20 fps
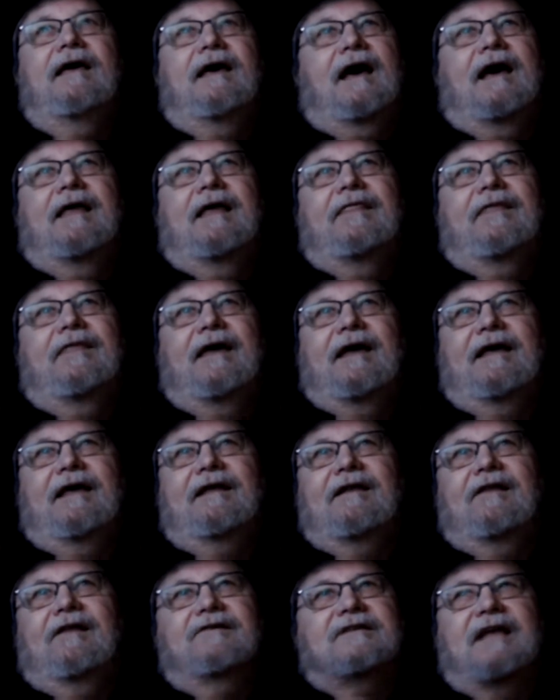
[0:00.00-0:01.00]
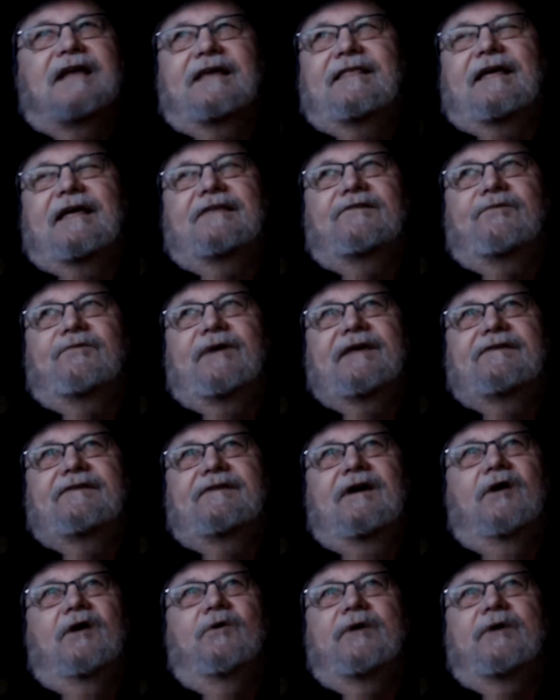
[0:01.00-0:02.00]
it looks like that's the way
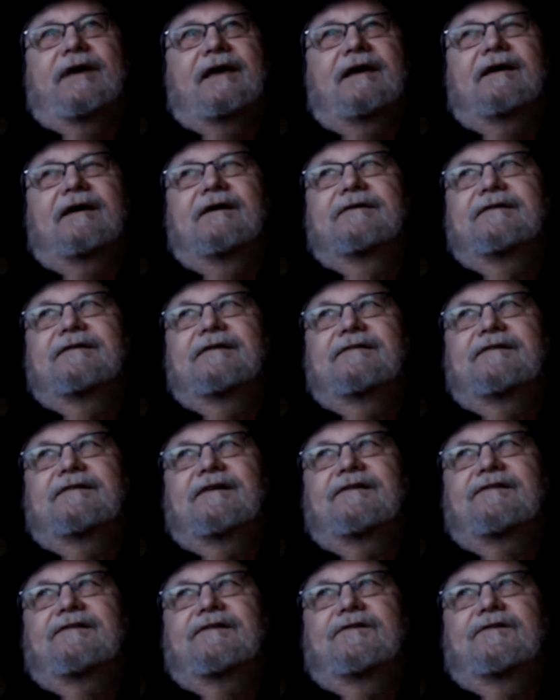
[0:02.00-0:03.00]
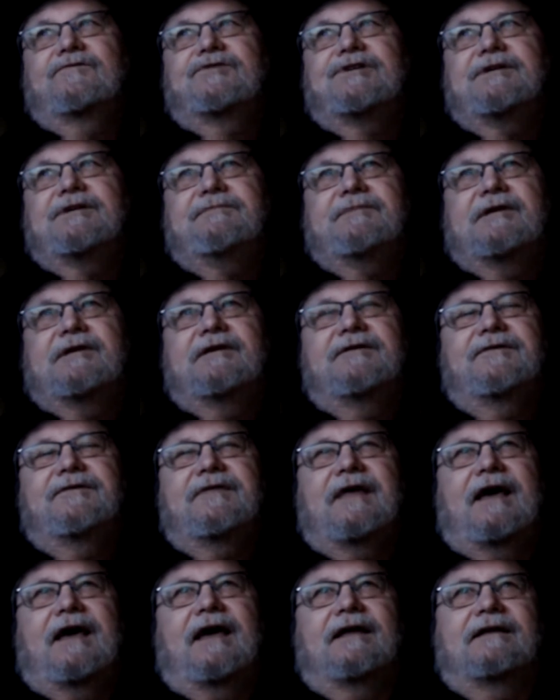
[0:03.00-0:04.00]
it's going because it's just so cheap to do
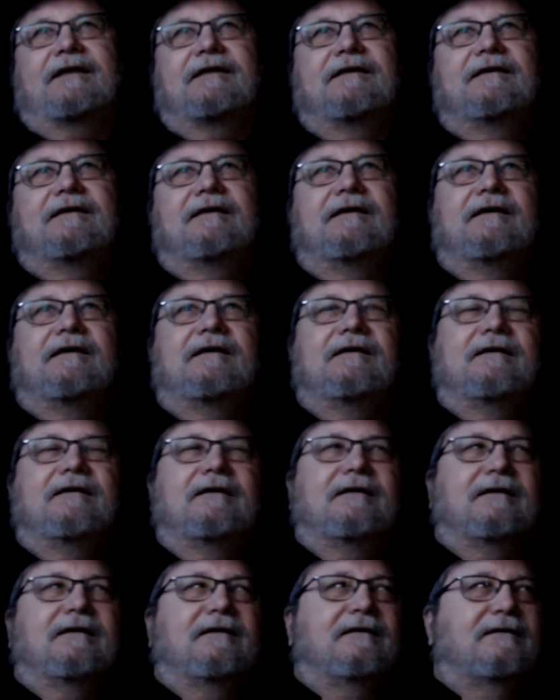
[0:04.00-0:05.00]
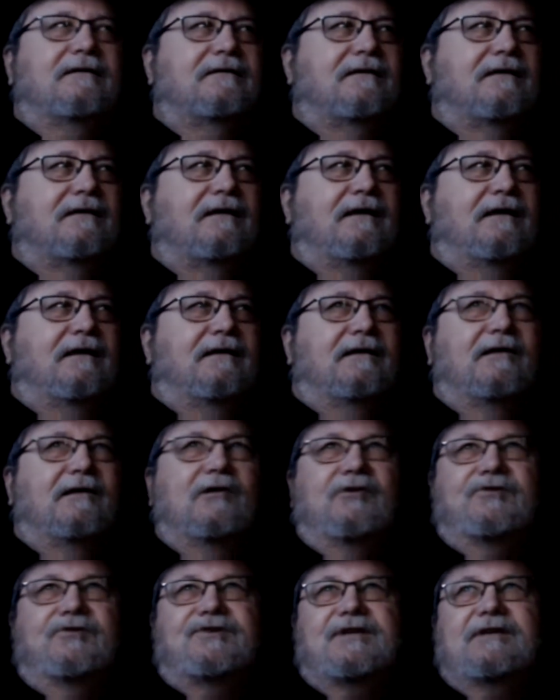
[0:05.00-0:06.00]
that.
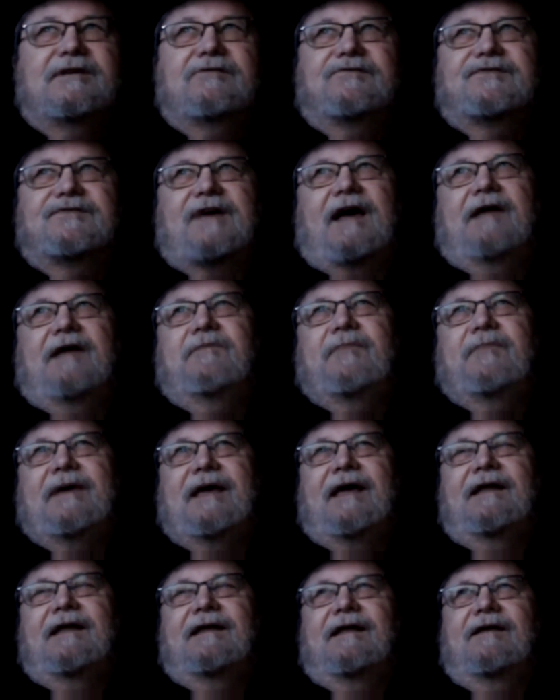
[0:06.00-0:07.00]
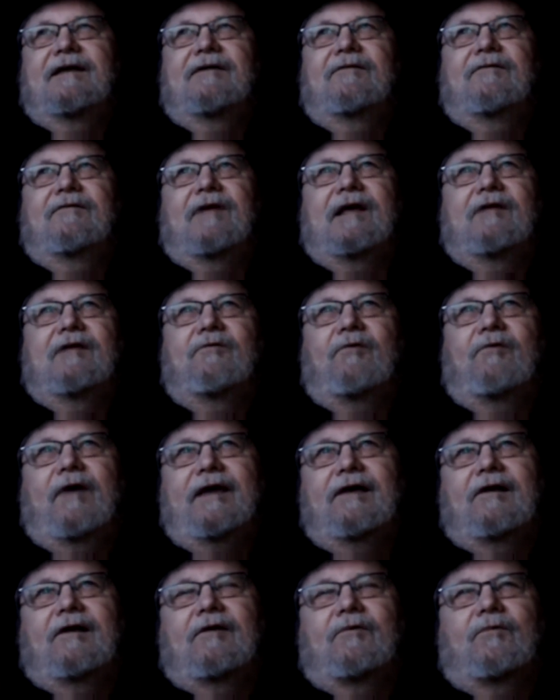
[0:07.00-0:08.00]
Do single sideband in
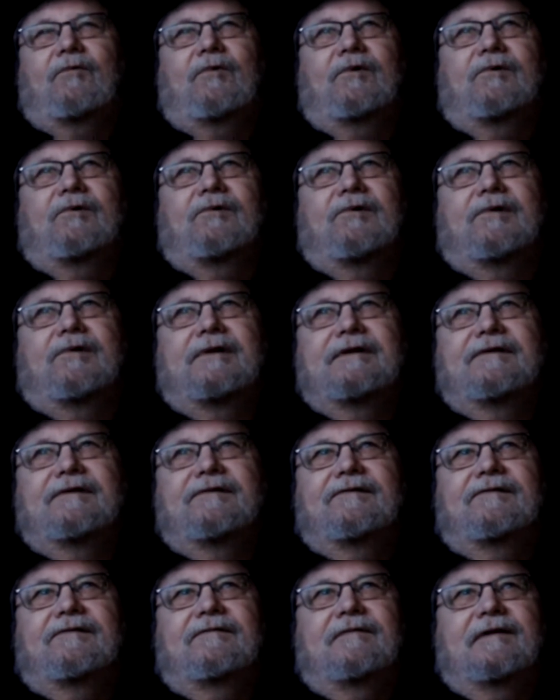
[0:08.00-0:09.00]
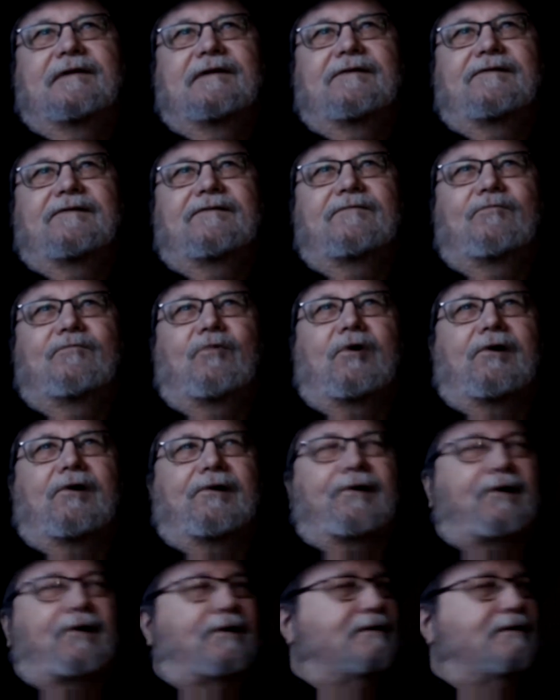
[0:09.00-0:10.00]
regular world is work.